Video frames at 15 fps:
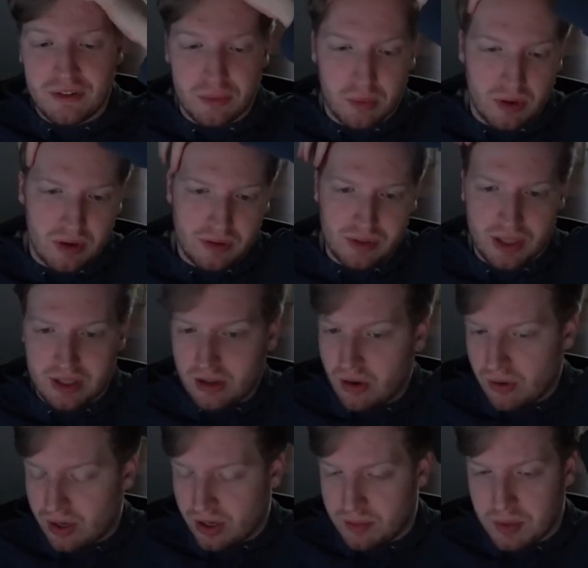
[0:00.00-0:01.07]
where like,
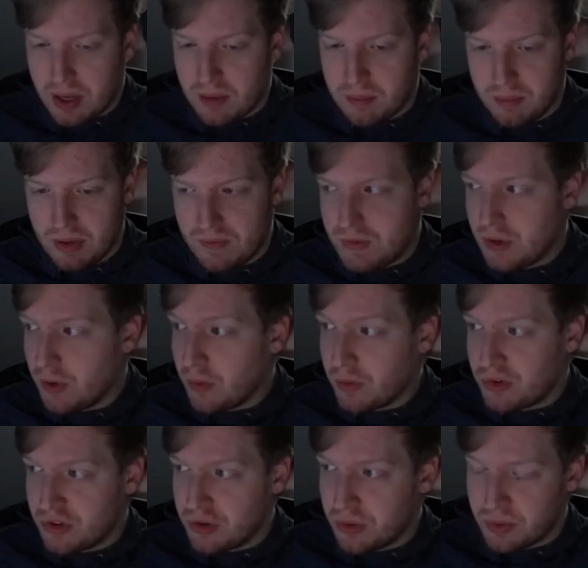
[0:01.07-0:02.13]
okay, yeah, if you don't know what
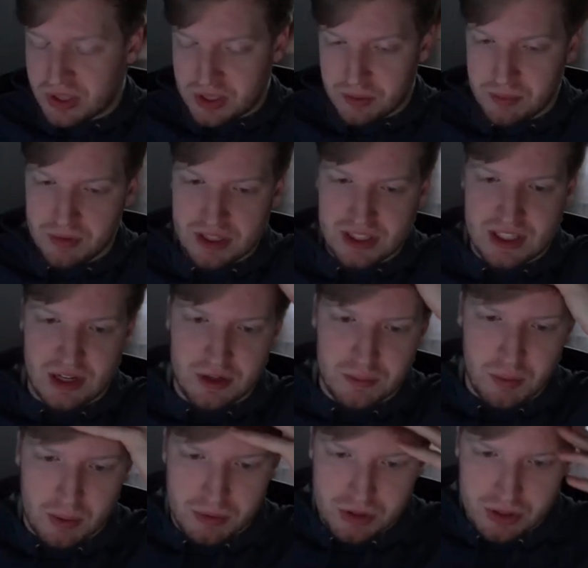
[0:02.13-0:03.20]
you're doing with them, this is how you
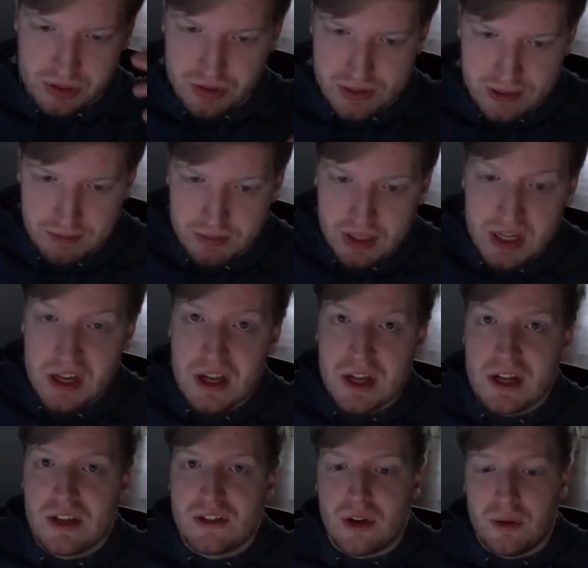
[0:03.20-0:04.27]
probably should use them.
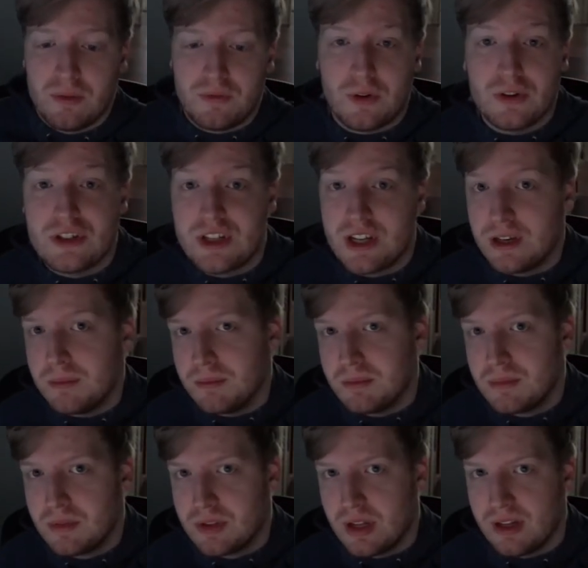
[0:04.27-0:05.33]
So first tip
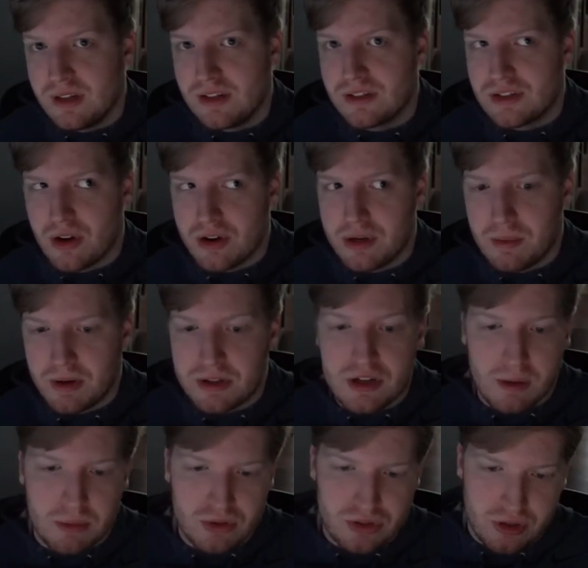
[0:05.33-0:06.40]
is talking about
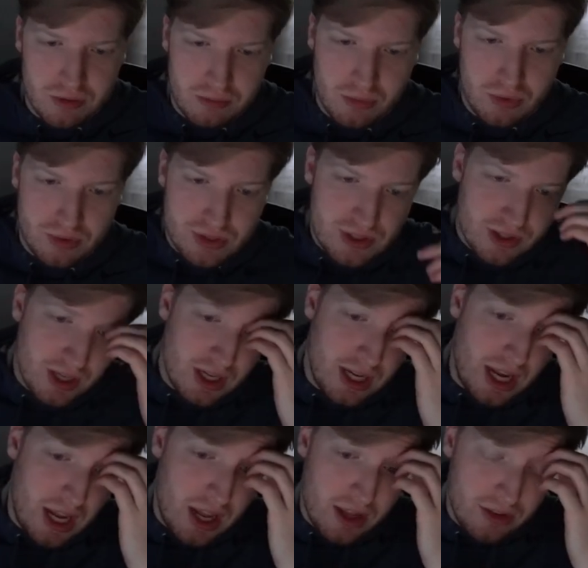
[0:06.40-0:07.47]
double Stoneborns.
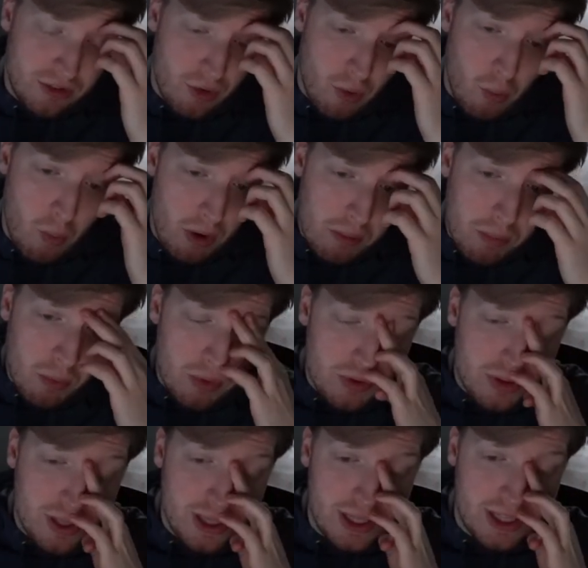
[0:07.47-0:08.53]
And so one important
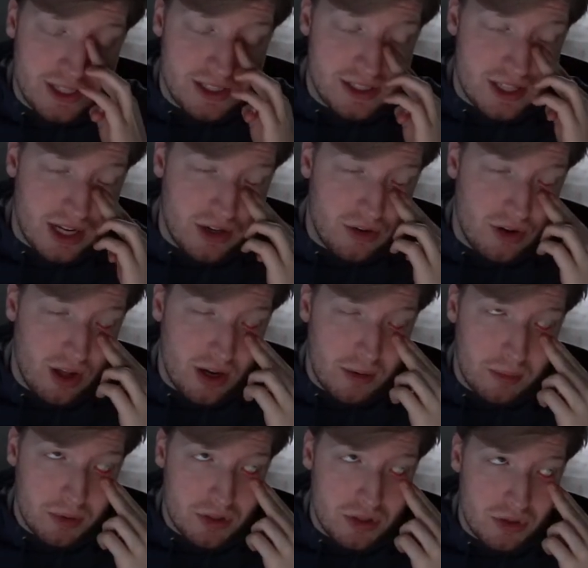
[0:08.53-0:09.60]
thing is that you're not
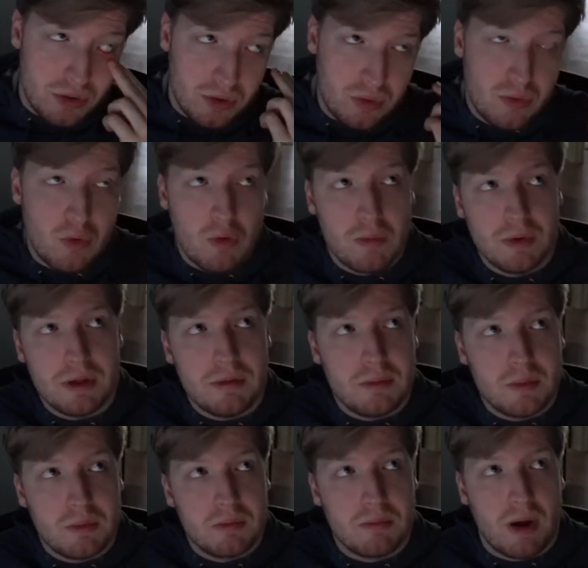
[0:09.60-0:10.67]
able to normally
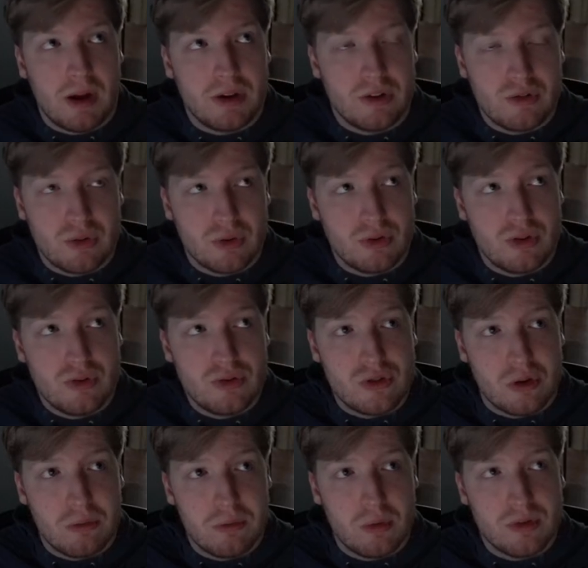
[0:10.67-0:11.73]
mind control two
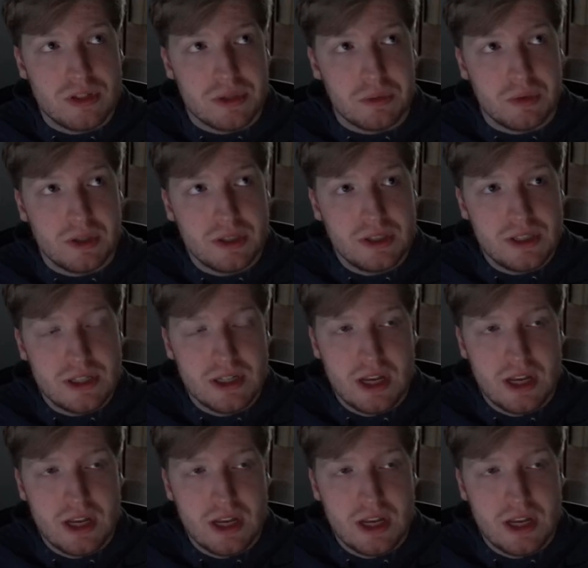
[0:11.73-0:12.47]
Stoneborns at once.